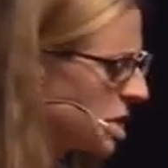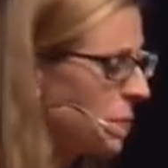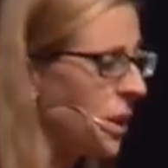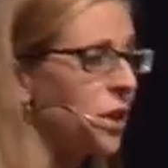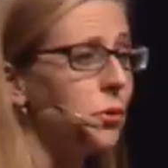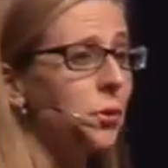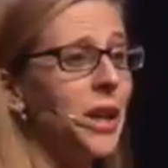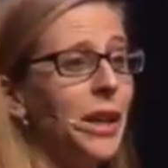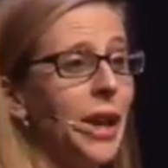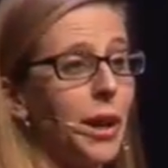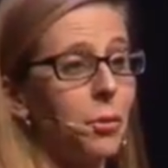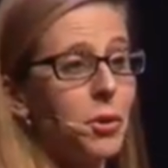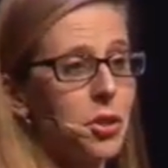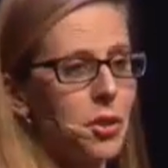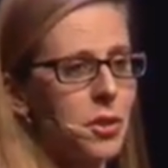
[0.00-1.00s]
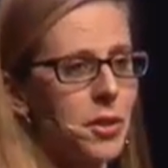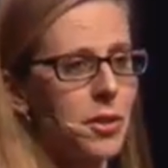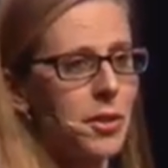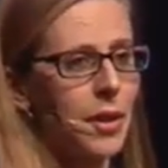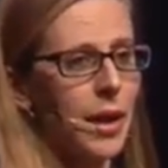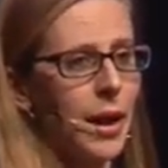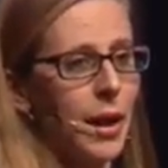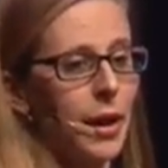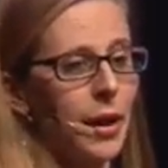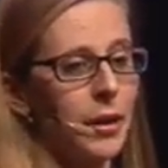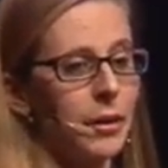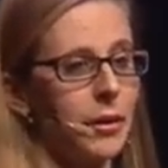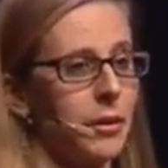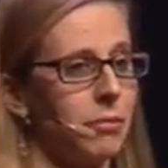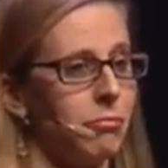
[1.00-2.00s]
speak 3 languages,
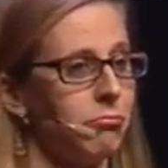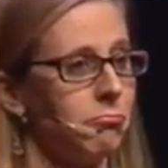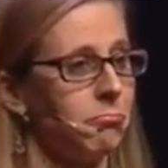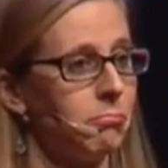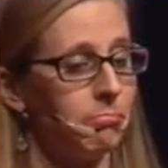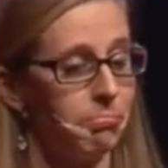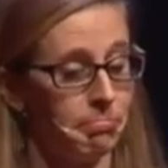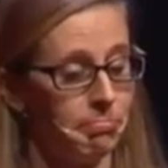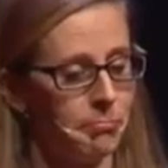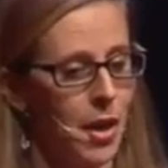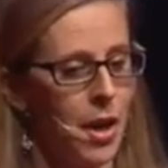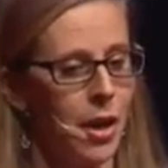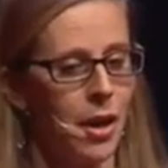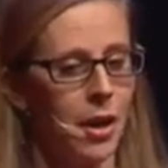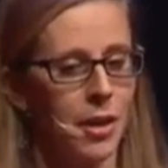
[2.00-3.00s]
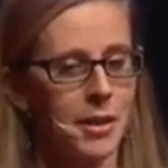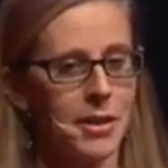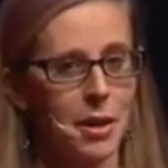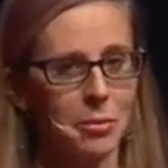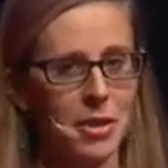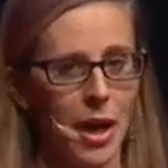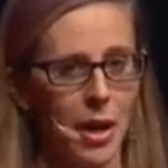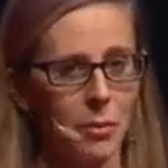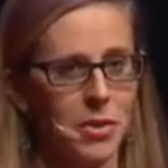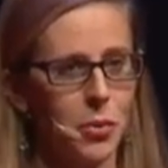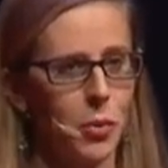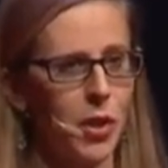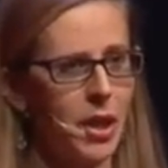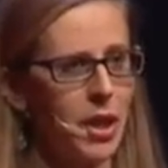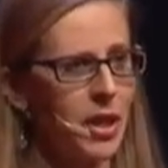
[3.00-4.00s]
and
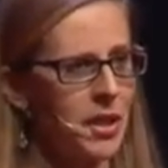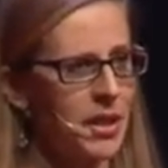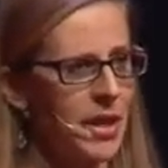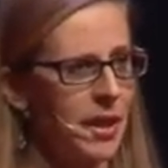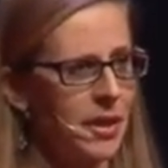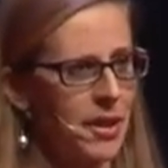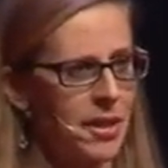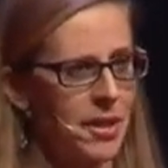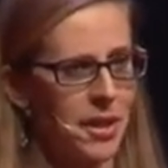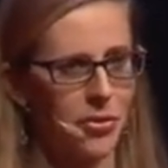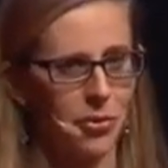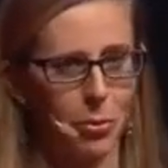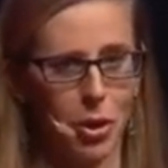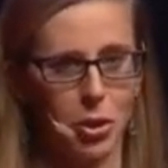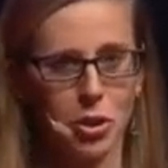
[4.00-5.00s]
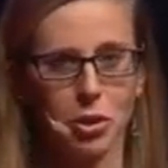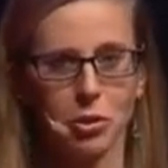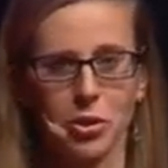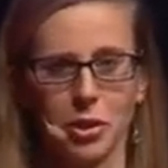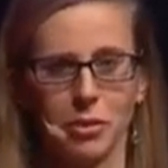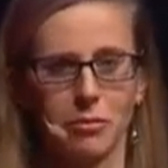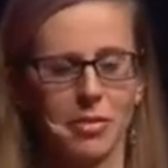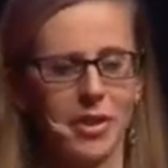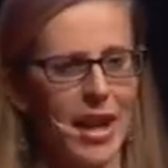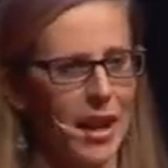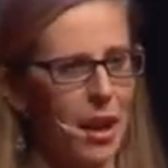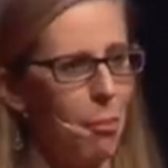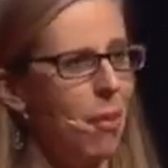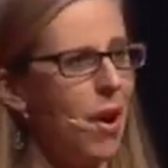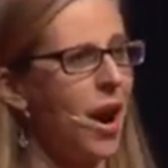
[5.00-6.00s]
sometimes we hear sentences from our children that
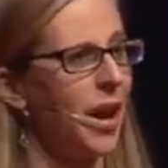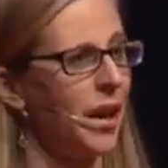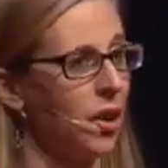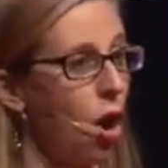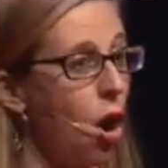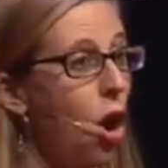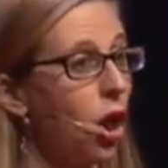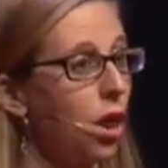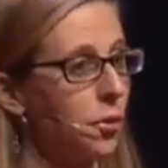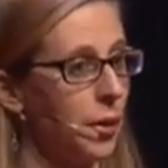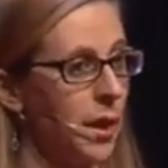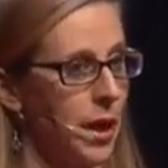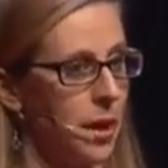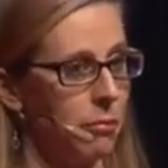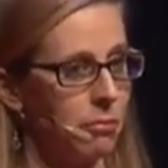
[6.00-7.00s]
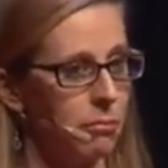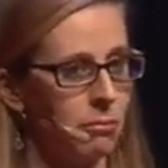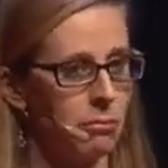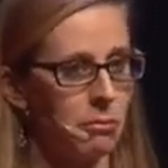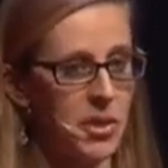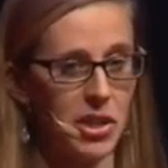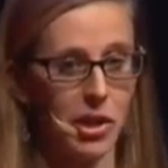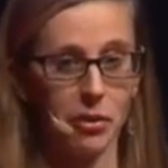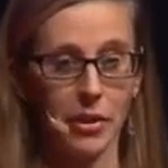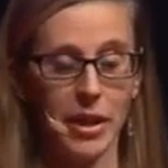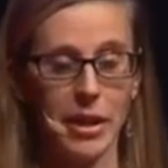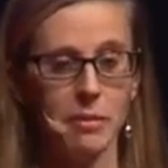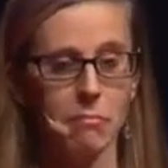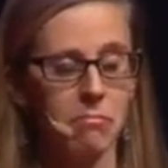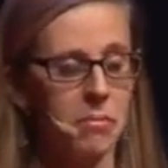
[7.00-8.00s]
combine all 3,
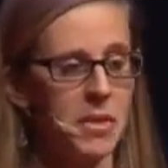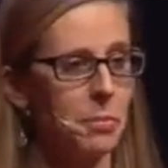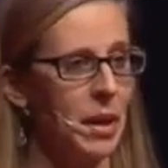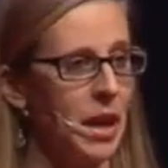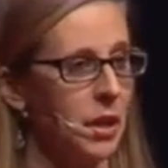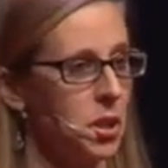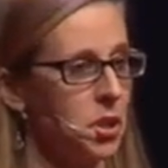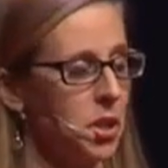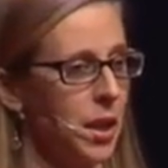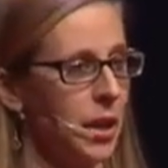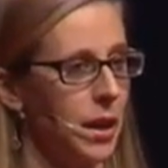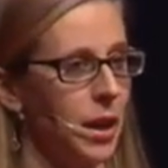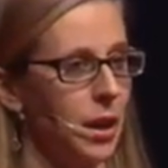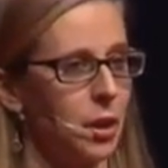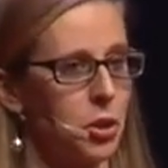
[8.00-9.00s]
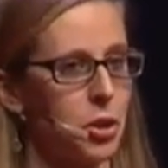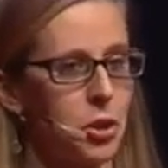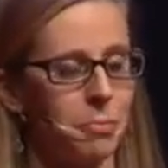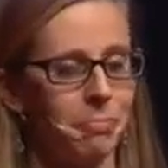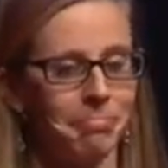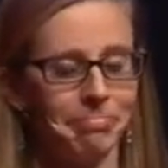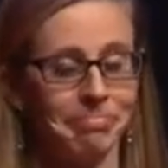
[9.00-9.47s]
Slovene, Spanish, and English.